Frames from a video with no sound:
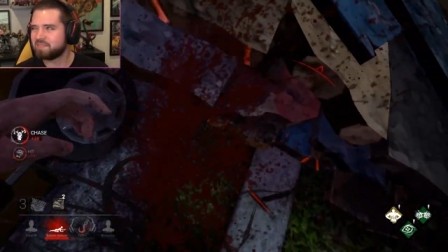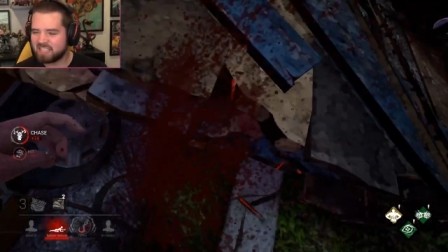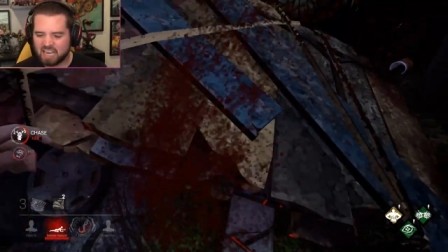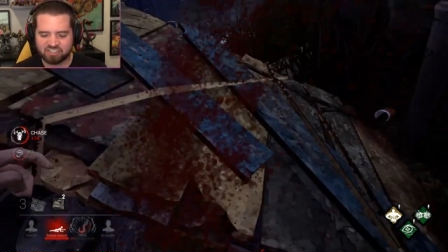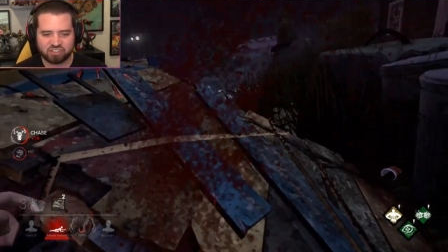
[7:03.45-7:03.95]

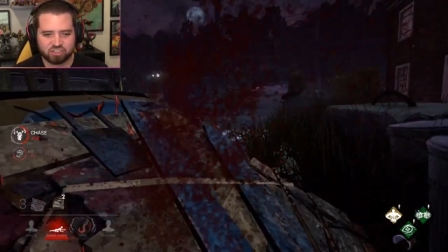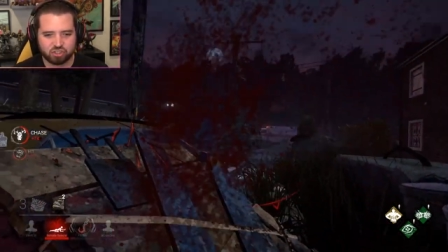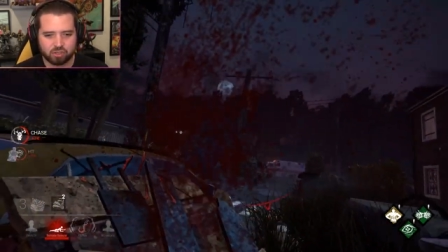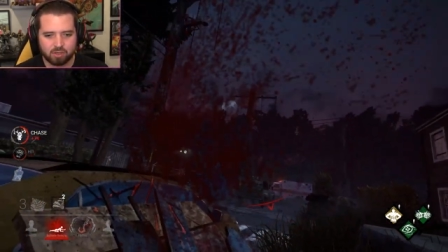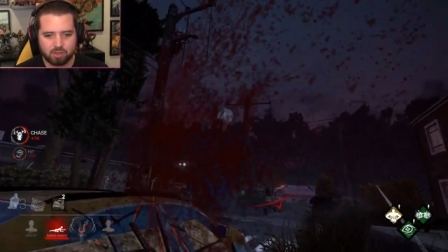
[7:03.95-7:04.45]

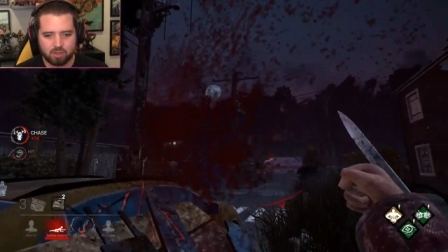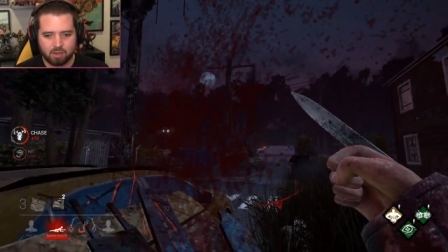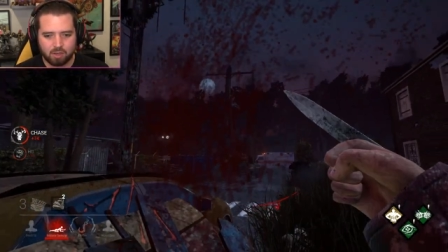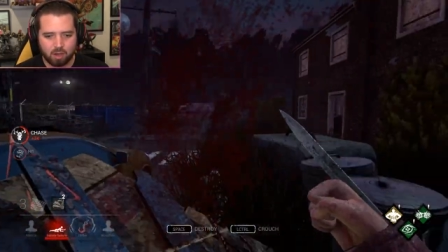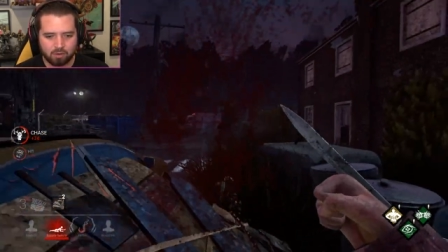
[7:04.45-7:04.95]
Yes!
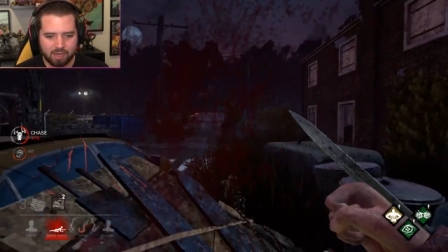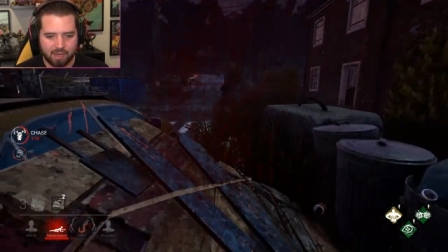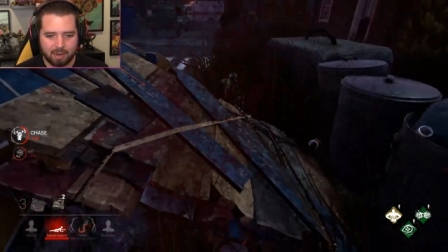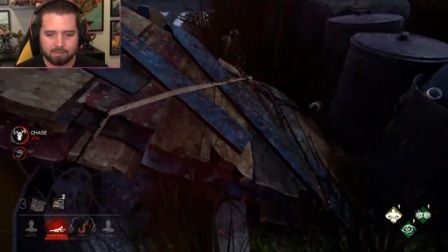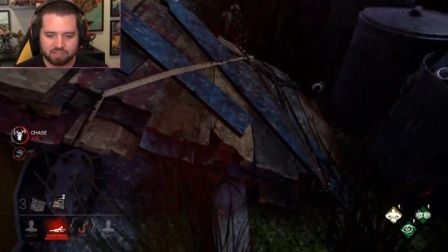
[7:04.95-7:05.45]
Okay,
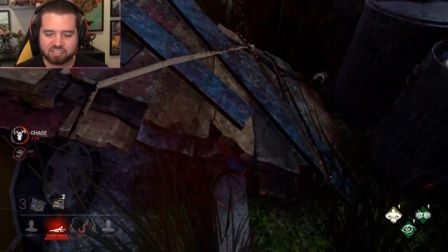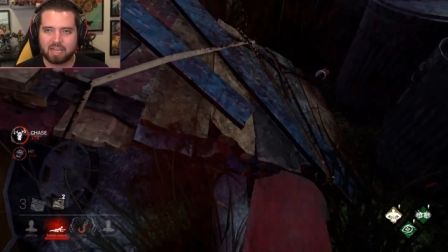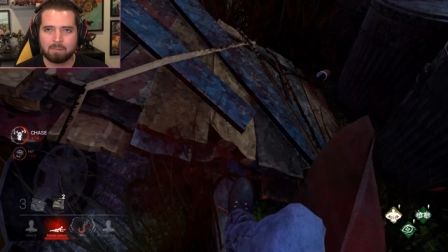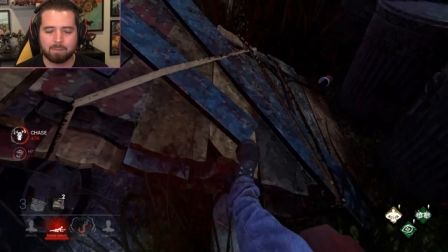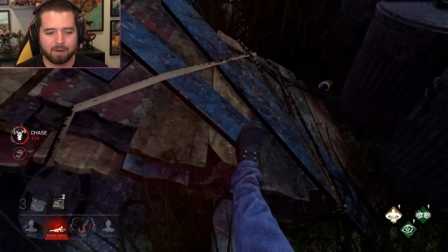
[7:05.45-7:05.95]
I'm gonna
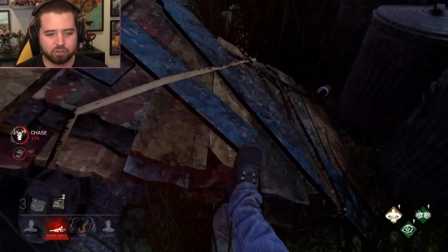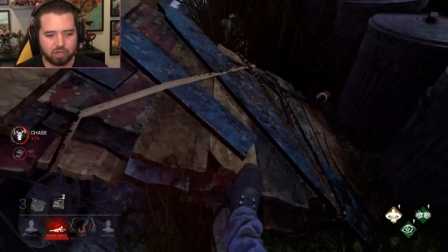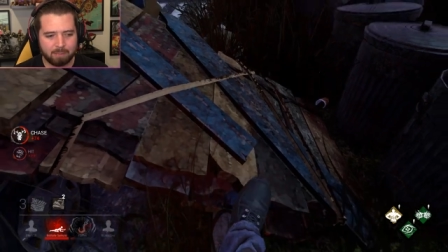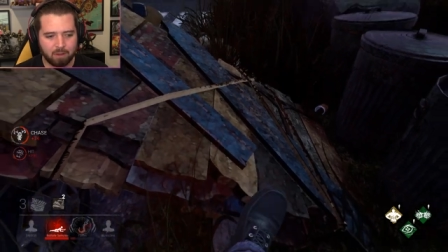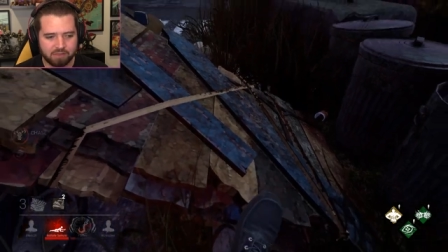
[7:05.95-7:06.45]
slap a bear
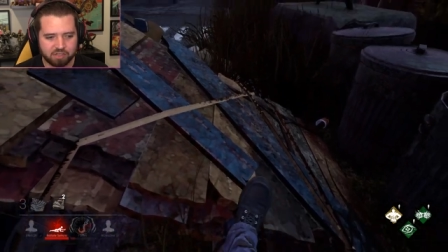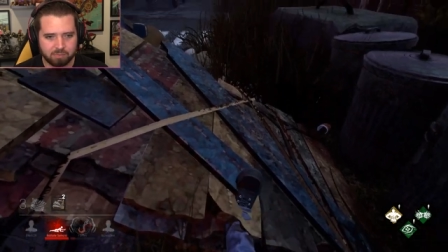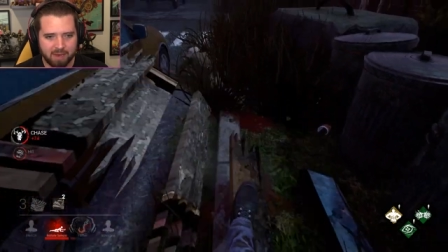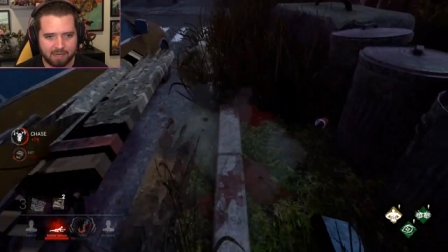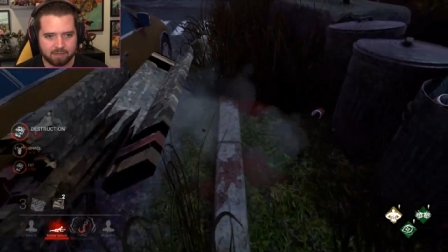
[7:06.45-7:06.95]
trap on this
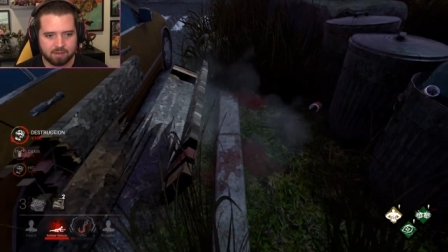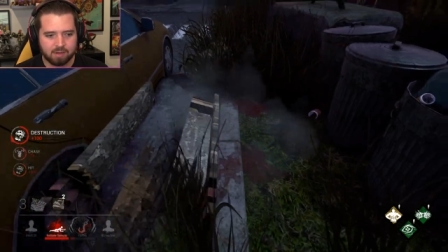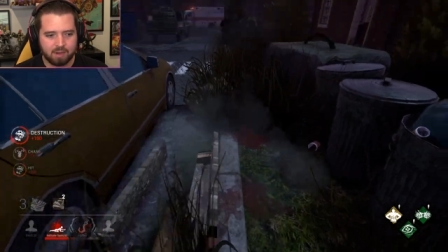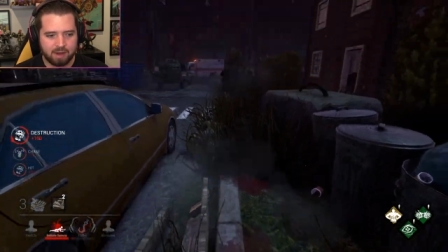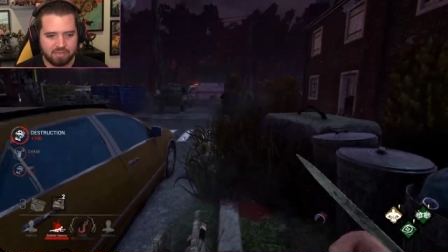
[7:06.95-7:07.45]
man,
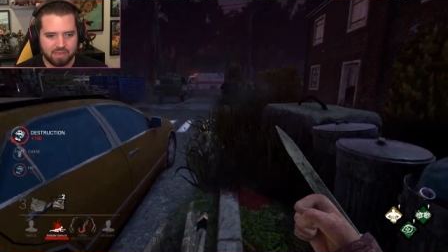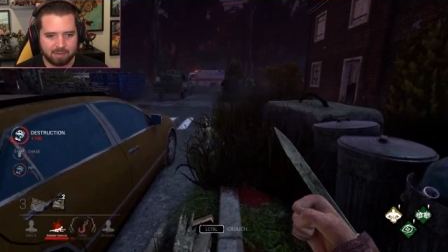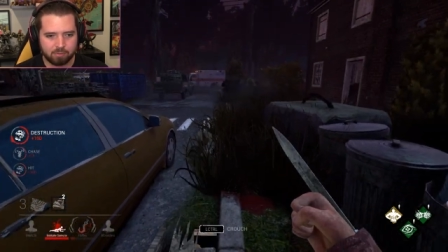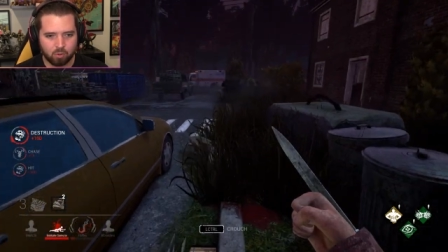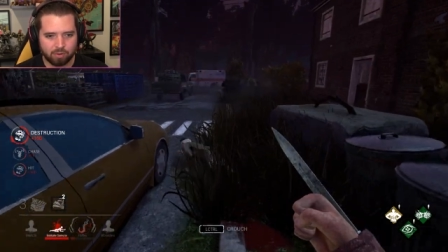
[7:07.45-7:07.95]
and then
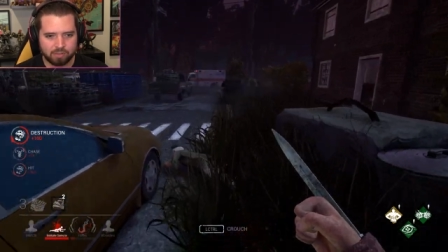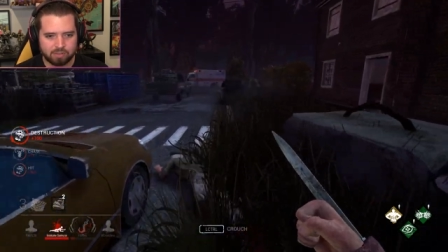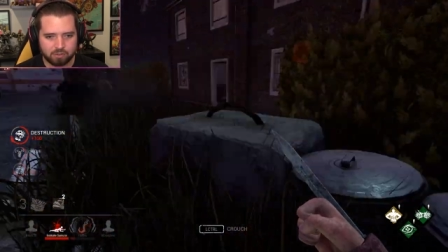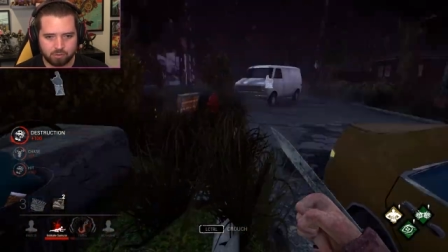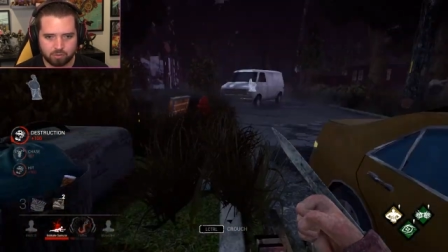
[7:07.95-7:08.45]
I'm going
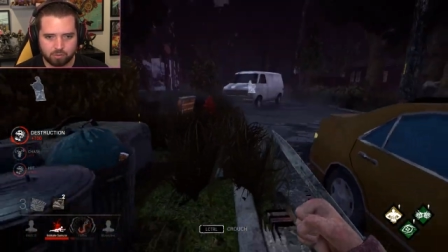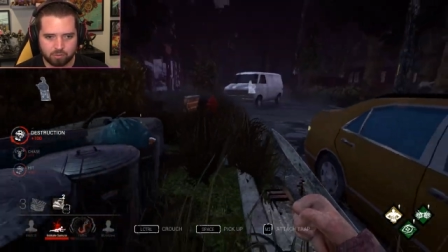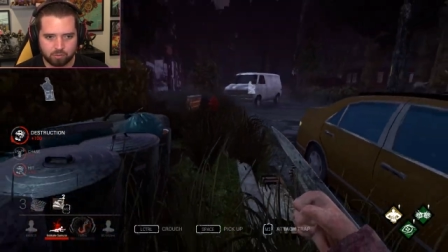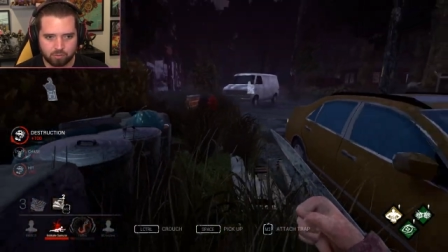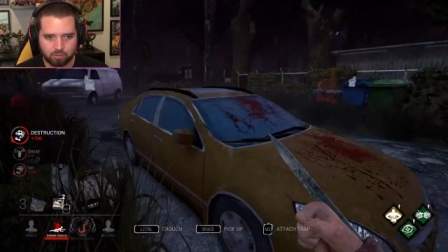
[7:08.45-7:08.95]

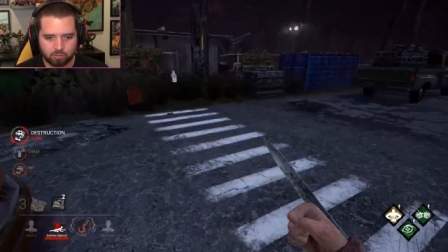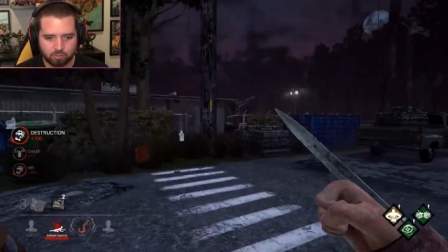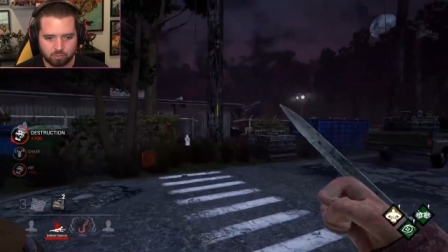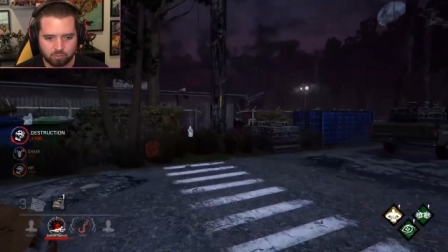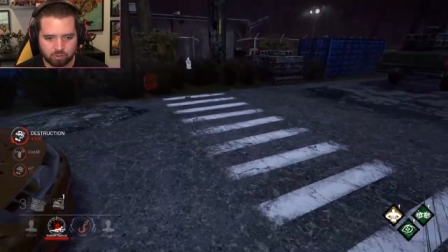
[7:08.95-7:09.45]
to...